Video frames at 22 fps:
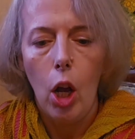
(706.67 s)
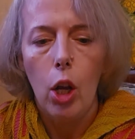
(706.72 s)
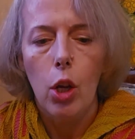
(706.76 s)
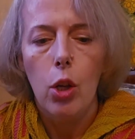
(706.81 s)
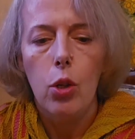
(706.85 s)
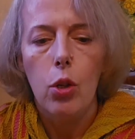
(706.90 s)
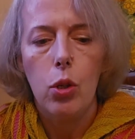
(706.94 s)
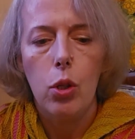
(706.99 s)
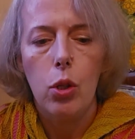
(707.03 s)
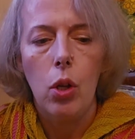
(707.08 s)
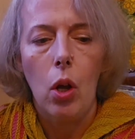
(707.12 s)

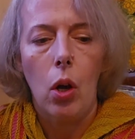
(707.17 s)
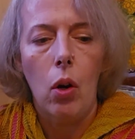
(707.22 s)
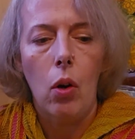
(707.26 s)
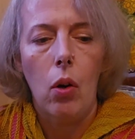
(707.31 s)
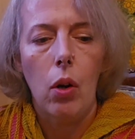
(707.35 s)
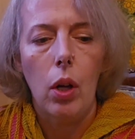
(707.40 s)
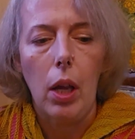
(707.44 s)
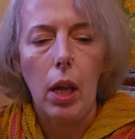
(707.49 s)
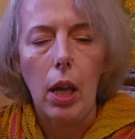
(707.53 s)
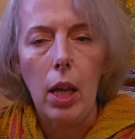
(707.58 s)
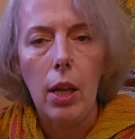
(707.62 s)
So
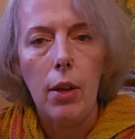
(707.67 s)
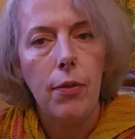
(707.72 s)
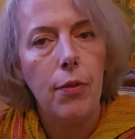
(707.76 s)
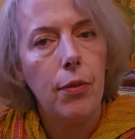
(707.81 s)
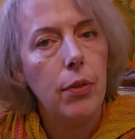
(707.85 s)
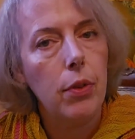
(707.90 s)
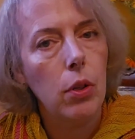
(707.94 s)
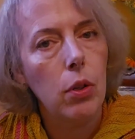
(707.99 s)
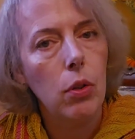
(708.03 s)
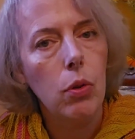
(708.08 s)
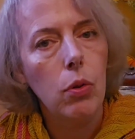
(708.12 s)
if
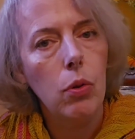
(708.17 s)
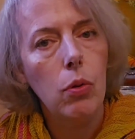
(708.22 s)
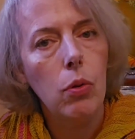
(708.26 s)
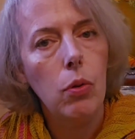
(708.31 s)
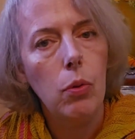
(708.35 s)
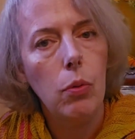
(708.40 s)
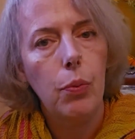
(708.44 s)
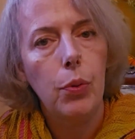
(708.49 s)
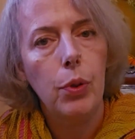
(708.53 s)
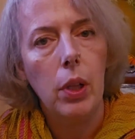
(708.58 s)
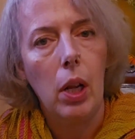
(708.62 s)
you
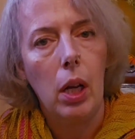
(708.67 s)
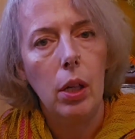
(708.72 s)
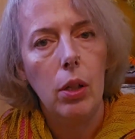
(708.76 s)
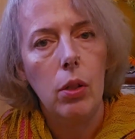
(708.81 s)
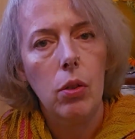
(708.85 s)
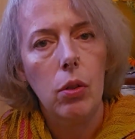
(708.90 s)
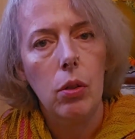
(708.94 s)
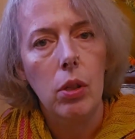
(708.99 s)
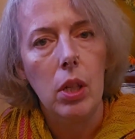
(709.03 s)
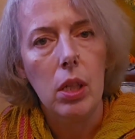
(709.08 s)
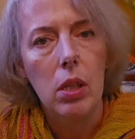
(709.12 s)
would like
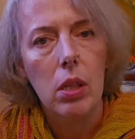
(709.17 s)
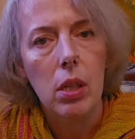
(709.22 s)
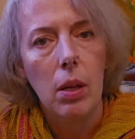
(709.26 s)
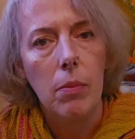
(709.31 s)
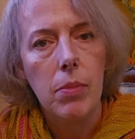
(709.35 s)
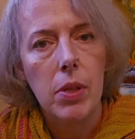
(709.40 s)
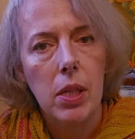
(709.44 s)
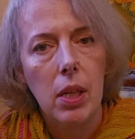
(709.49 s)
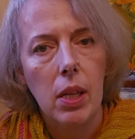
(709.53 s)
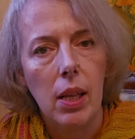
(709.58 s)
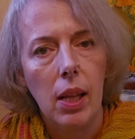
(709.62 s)
to knit
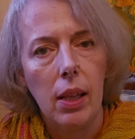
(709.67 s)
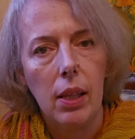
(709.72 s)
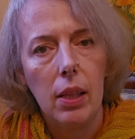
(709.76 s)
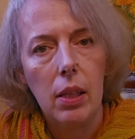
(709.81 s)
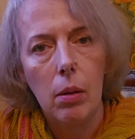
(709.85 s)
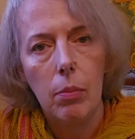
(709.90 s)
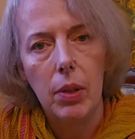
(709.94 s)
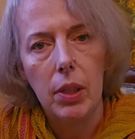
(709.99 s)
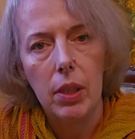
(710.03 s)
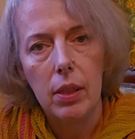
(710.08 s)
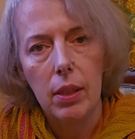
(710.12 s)
something a little
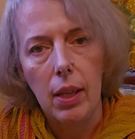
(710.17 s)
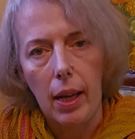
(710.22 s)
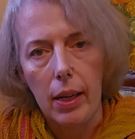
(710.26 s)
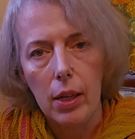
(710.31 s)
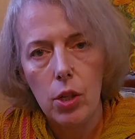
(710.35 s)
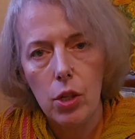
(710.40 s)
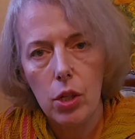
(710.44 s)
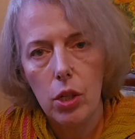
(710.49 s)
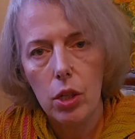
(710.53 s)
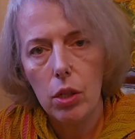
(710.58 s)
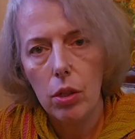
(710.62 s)
bit
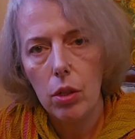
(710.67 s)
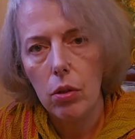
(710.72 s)
textured,